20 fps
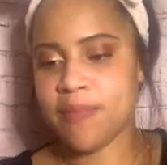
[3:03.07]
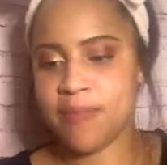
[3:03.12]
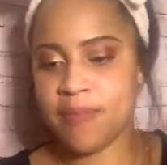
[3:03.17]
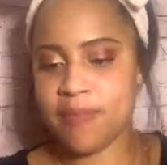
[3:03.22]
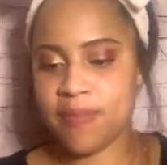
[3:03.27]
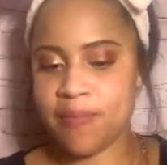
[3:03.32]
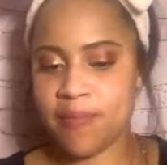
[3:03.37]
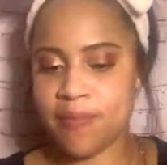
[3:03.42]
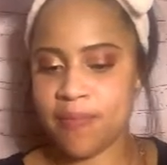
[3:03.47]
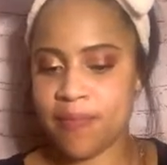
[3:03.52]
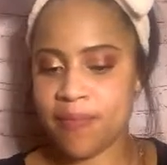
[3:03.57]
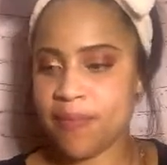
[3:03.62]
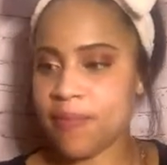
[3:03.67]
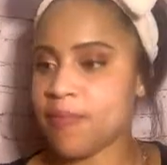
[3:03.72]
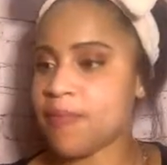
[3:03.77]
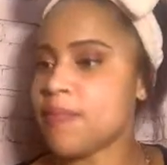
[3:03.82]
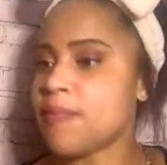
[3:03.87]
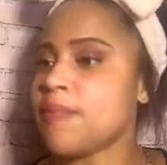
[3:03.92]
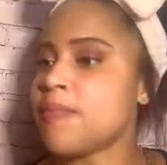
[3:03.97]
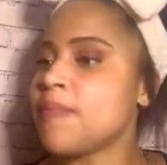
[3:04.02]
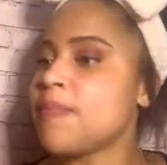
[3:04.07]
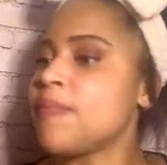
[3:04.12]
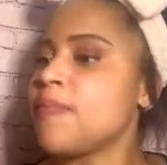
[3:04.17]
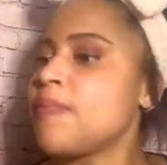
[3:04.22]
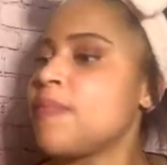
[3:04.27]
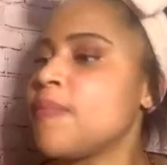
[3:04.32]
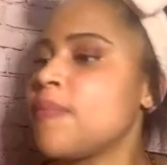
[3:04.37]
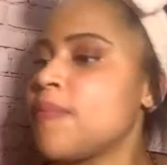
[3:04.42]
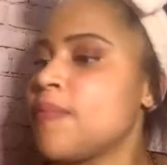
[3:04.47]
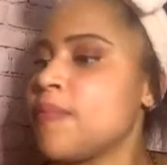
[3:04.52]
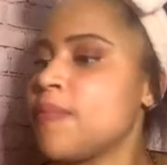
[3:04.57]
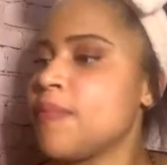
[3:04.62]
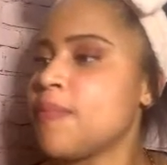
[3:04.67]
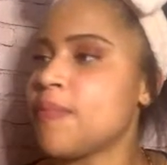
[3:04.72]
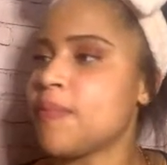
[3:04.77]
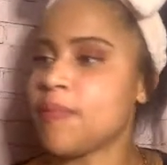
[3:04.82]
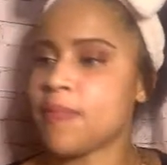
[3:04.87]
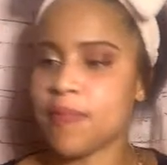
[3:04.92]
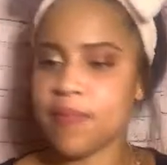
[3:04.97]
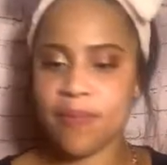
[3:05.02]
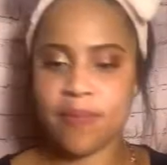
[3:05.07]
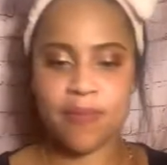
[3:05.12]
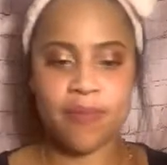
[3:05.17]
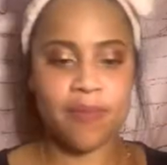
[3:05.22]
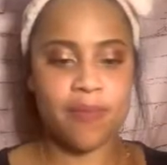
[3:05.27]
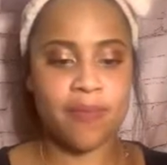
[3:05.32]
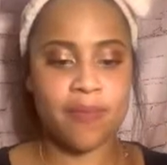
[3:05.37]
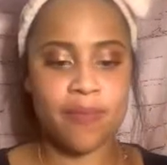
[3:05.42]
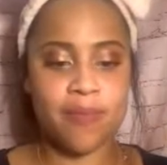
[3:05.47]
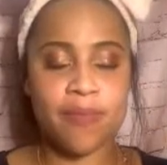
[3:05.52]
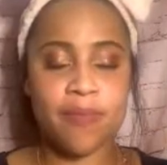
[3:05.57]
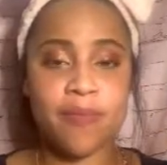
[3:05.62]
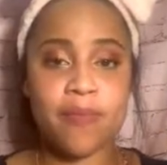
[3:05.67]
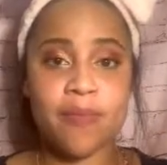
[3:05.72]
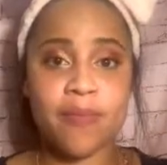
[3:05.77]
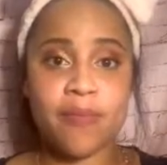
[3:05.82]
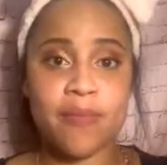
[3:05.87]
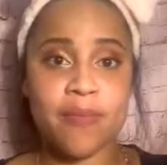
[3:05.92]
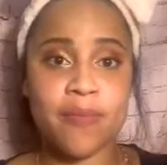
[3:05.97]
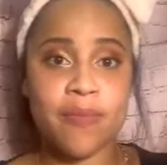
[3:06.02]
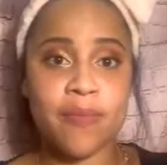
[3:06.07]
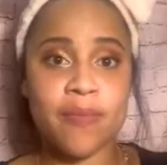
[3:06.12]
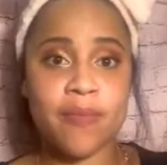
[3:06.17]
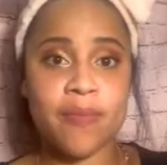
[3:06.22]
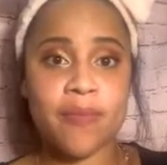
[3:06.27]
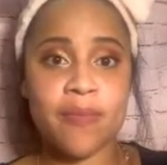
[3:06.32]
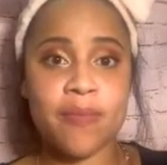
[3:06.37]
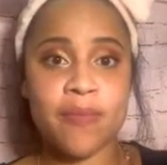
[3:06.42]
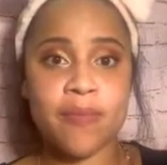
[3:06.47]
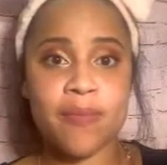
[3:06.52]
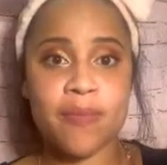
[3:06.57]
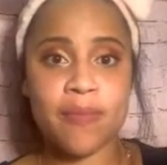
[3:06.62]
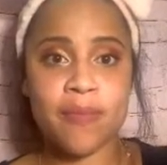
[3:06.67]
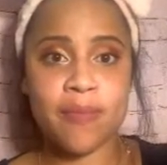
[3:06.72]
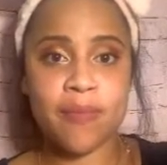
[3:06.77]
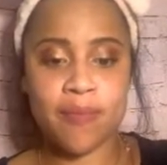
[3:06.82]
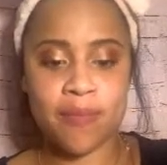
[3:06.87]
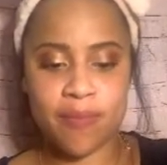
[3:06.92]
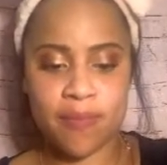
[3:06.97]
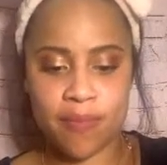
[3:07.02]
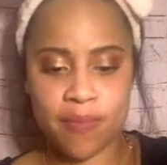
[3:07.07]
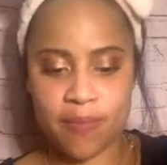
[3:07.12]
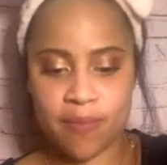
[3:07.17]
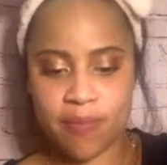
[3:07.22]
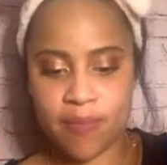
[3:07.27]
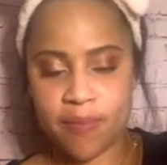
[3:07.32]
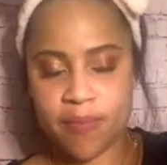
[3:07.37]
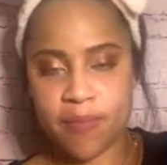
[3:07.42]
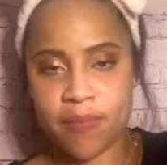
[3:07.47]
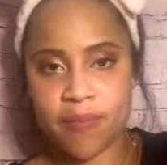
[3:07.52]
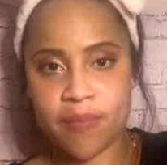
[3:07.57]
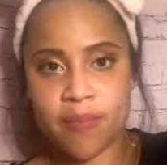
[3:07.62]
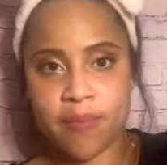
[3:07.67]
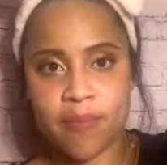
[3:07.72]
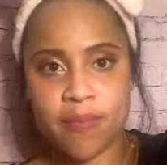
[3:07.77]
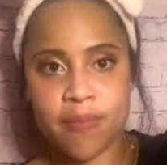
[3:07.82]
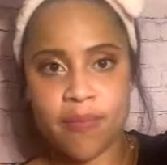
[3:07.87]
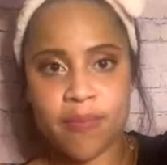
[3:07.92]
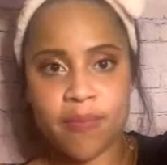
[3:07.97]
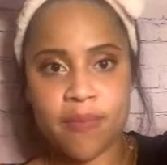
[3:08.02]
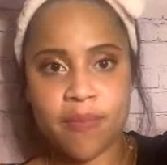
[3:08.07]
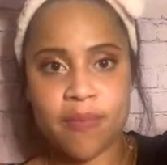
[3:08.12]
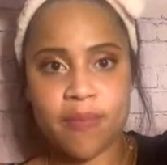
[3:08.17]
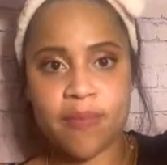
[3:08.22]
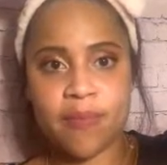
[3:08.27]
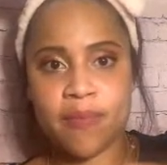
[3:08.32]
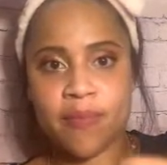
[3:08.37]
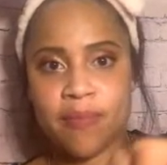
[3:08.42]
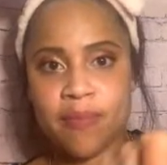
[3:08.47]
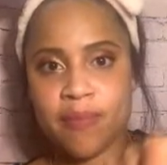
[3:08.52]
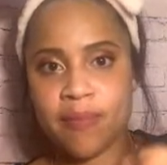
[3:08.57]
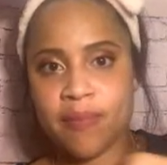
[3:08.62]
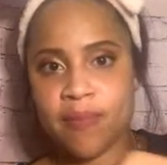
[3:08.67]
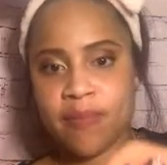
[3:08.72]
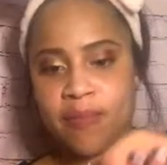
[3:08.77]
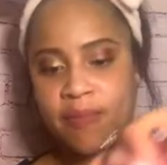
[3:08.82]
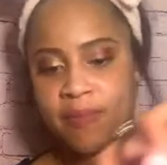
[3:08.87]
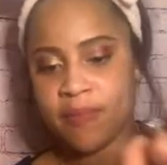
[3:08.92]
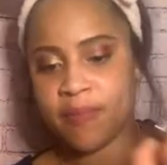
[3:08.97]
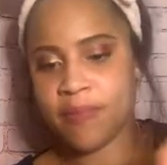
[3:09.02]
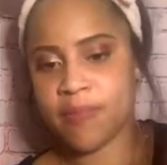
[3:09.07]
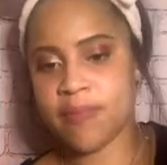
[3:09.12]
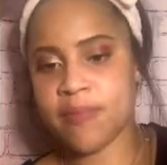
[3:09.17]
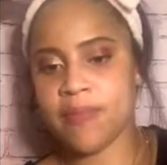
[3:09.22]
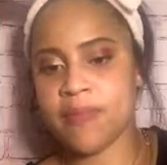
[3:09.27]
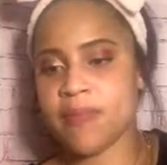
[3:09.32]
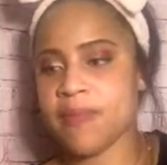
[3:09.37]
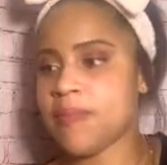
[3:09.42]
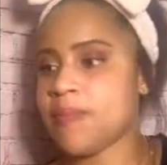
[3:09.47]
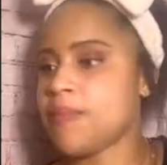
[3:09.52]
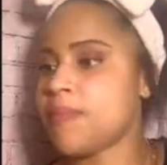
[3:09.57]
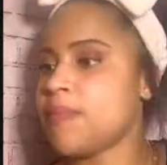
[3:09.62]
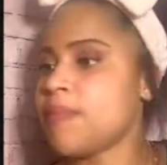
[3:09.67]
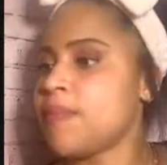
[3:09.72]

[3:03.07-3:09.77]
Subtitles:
The person shown says nothing.